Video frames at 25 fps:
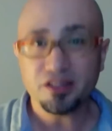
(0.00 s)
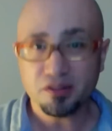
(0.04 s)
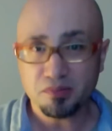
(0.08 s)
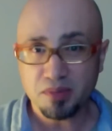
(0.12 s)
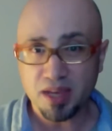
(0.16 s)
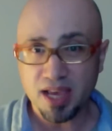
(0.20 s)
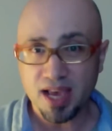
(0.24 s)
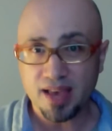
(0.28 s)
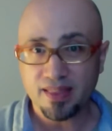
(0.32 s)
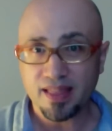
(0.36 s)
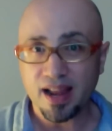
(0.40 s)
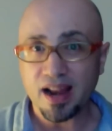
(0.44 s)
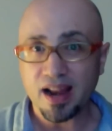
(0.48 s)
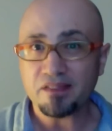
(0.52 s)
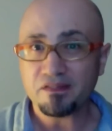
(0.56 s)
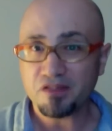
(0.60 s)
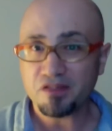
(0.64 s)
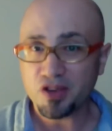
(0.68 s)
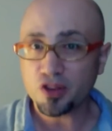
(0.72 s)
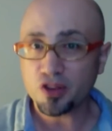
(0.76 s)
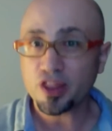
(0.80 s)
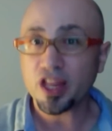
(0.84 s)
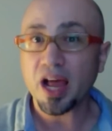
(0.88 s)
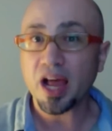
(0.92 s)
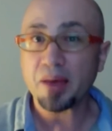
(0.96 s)
me and that I
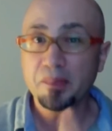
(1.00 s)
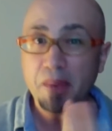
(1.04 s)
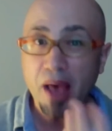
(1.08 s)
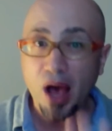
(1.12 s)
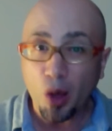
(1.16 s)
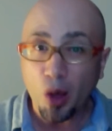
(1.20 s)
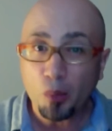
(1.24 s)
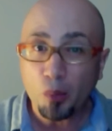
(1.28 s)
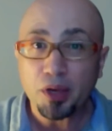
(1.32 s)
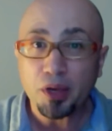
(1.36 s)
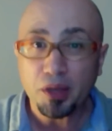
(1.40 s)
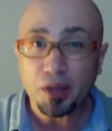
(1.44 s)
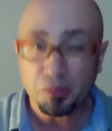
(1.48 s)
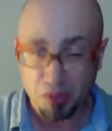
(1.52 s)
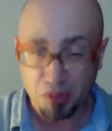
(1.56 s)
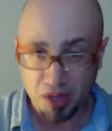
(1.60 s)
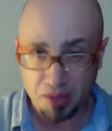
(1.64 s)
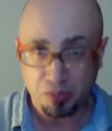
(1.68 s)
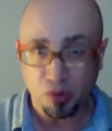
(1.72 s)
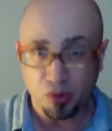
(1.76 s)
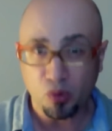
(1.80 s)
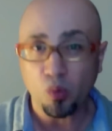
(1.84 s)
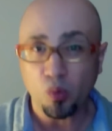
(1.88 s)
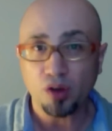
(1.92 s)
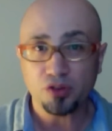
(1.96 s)
feel that I'm helping
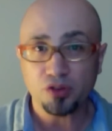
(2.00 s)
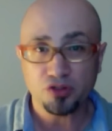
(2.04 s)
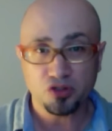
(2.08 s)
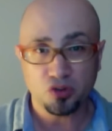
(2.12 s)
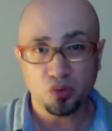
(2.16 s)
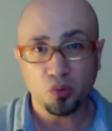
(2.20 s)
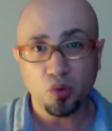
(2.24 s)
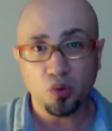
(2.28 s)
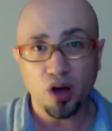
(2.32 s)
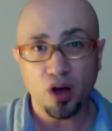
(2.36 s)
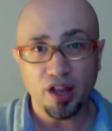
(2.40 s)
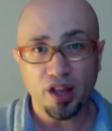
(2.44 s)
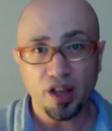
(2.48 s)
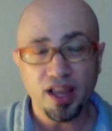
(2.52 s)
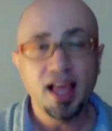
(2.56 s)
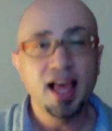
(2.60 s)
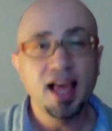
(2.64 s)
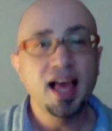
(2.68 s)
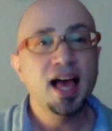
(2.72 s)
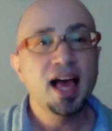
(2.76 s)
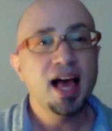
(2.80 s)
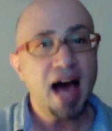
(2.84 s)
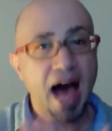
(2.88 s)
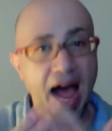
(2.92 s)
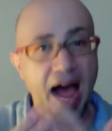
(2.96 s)
people one-to-one.
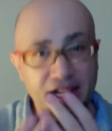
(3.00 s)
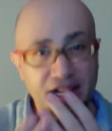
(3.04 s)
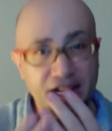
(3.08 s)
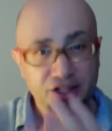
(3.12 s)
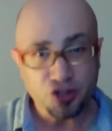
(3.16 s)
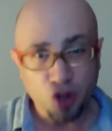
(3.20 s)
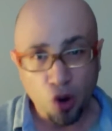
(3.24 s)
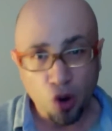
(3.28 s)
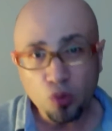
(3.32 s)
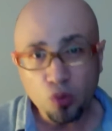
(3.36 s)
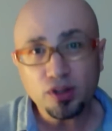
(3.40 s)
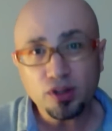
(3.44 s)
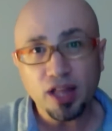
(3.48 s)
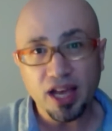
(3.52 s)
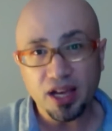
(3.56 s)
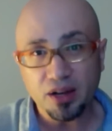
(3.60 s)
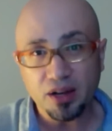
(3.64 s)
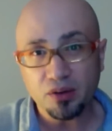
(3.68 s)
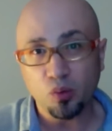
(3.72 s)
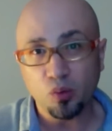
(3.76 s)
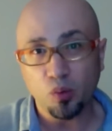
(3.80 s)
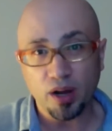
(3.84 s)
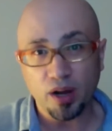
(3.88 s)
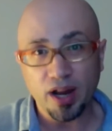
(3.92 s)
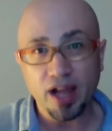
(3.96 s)
I don't like
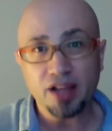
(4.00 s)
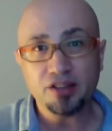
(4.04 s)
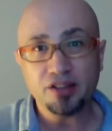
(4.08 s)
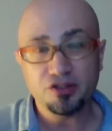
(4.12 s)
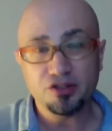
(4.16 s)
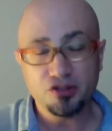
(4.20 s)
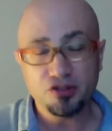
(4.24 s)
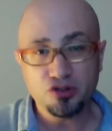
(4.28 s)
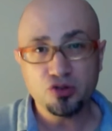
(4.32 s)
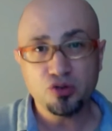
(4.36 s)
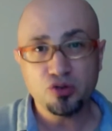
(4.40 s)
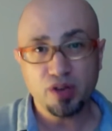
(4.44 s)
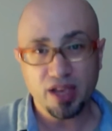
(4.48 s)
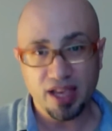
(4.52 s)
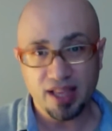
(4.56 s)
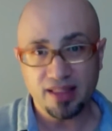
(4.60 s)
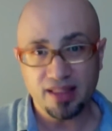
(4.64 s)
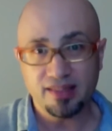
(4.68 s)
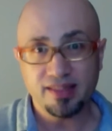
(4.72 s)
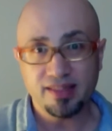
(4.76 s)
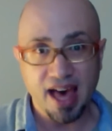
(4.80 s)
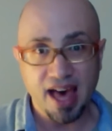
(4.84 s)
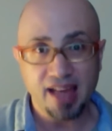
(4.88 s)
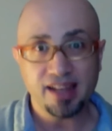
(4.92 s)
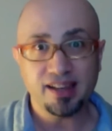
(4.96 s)
what I do in
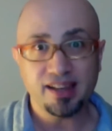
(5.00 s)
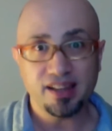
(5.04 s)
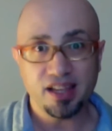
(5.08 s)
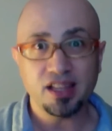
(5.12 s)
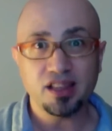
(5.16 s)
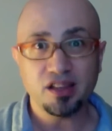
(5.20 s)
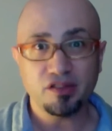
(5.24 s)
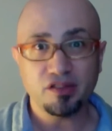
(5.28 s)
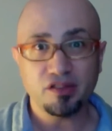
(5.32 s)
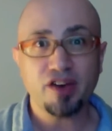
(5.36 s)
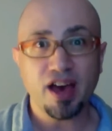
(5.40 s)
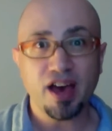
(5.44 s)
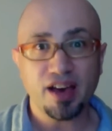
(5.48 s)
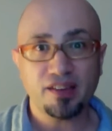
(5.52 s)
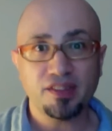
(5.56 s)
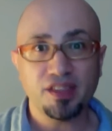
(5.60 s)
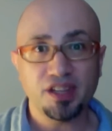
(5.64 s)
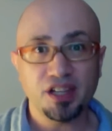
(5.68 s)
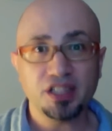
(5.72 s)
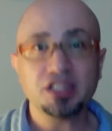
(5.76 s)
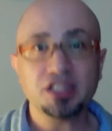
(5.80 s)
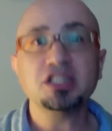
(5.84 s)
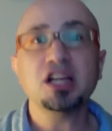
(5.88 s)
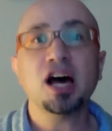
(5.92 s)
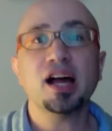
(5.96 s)
the fact that
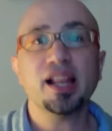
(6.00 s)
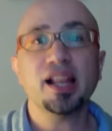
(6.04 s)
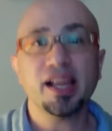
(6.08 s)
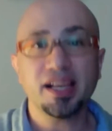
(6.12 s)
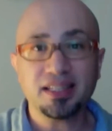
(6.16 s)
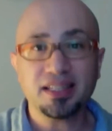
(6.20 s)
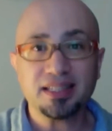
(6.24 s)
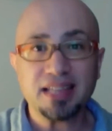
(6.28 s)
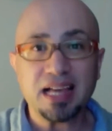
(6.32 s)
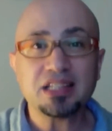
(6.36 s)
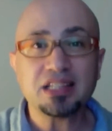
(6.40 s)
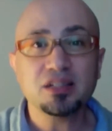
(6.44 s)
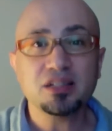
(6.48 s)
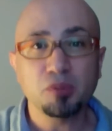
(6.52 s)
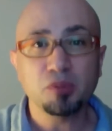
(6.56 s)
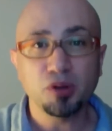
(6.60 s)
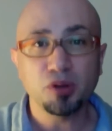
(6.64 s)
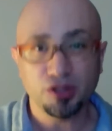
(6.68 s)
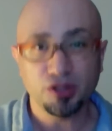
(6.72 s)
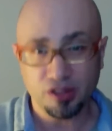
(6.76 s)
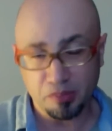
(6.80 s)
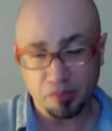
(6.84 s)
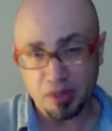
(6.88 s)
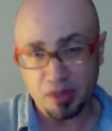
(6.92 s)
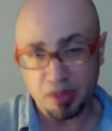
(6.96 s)
it's not accessible
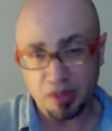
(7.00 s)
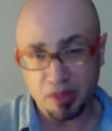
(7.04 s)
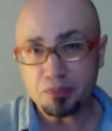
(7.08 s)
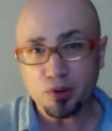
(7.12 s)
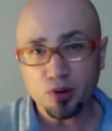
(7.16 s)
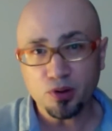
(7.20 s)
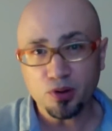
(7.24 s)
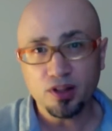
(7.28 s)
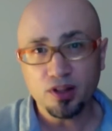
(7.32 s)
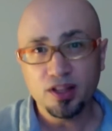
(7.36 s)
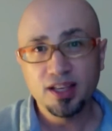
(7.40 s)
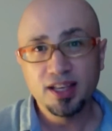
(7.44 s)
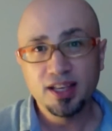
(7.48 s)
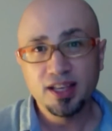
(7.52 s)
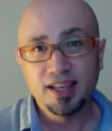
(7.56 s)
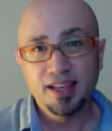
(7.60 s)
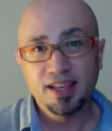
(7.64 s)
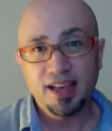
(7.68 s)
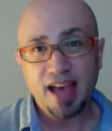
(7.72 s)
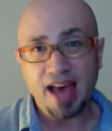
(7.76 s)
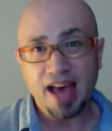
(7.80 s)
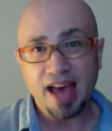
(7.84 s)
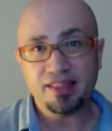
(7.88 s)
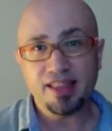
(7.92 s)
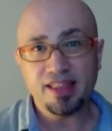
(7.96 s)
to the people,
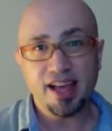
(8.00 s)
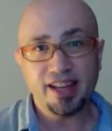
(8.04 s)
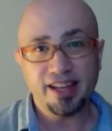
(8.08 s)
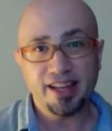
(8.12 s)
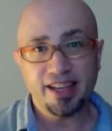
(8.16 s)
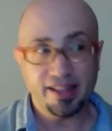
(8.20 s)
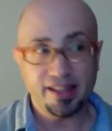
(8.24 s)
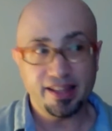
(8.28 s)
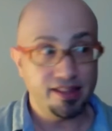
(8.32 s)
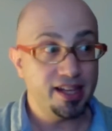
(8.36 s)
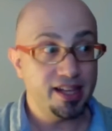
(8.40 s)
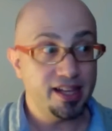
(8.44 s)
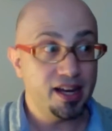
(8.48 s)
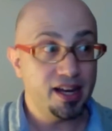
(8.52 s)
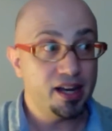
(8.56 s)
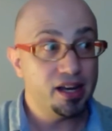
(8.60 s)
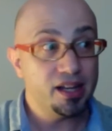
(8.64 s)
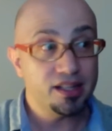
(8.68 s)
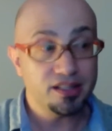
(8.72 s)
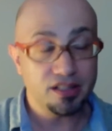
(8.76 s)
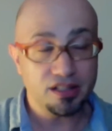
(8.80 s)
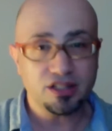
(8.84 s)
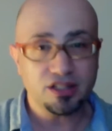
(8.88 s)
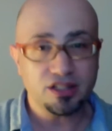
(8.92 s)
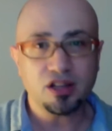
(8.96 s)
and that it
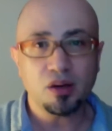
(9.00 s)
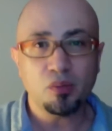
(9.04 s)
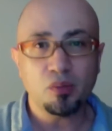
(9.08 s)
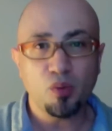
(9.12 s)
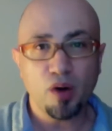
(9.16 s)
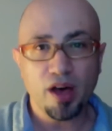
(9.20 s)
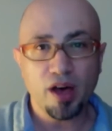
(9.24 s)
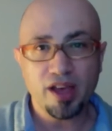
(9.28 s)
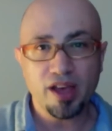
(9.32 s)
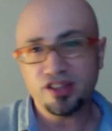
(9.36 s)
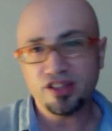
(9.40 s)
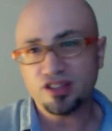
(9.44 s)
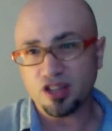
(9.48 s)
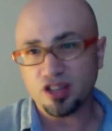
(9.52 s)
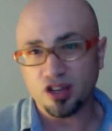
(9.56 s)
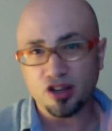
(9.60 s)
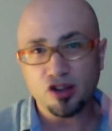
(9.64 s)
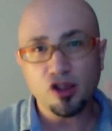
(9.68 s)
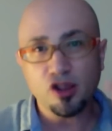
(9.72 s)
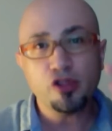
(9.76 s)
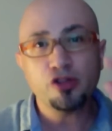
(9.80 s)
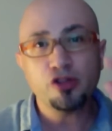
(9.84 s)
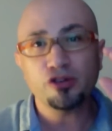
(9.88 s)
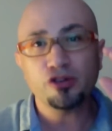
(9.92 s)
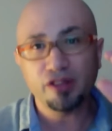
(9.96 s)
is in some way just
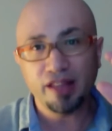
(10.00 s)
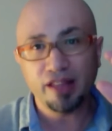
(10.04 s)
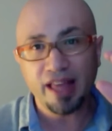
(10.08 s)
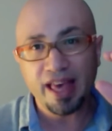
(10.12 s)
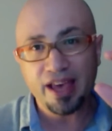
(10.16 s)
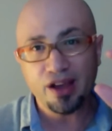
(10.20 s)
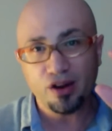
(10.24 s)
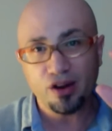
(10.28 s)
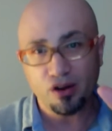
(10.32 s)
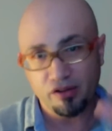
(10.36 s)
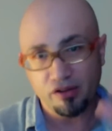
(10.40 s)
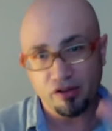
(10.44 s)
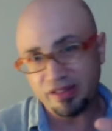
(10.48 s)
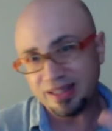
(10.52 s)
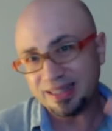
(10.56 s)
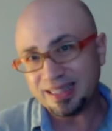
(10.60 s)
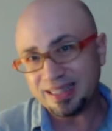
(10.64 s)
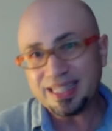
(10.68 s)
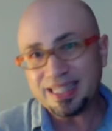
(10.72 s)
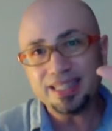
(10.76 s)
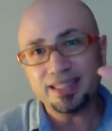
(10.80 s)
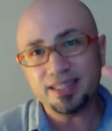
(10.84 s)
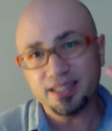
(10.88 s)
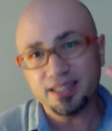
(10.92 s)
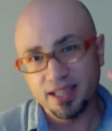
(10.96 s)
another layer of
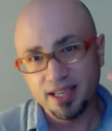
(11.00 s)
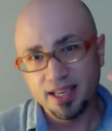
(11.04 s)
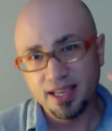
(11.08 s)
elite